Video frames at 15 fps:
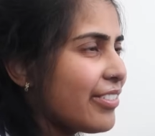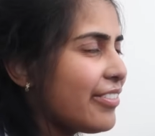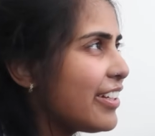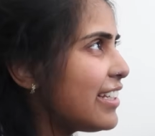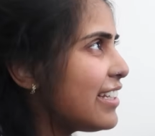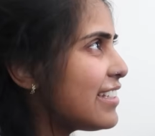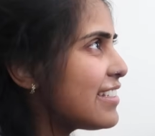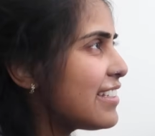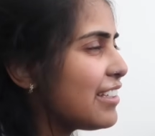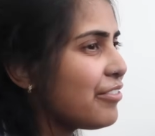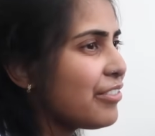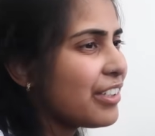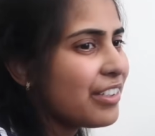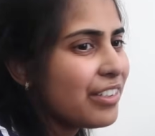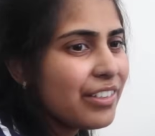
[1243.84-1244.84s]
Right, let's see if
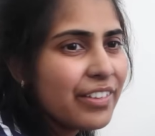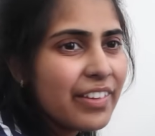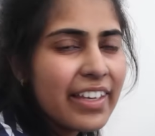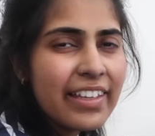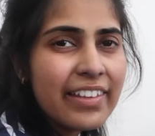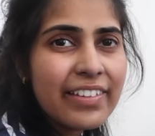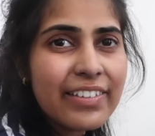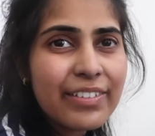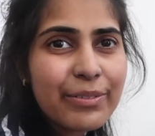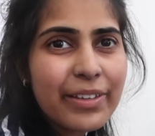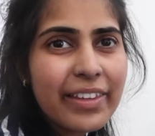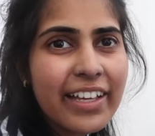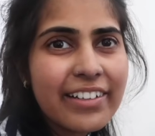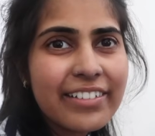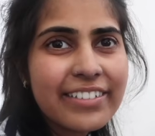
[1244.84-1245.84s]
you can do this
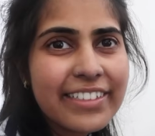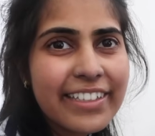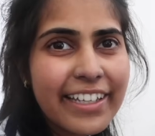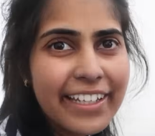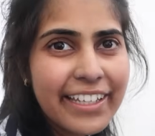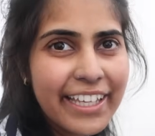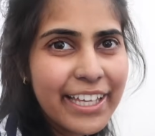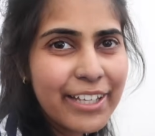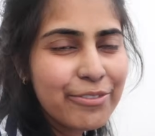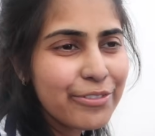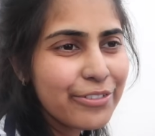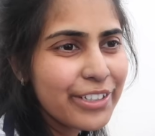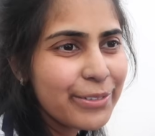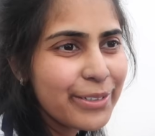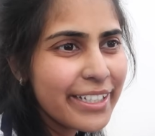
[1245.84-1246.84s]
without getting it
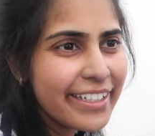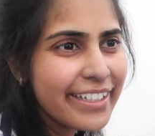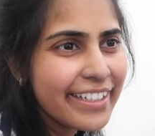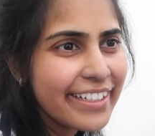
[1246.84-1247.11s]
everywhere.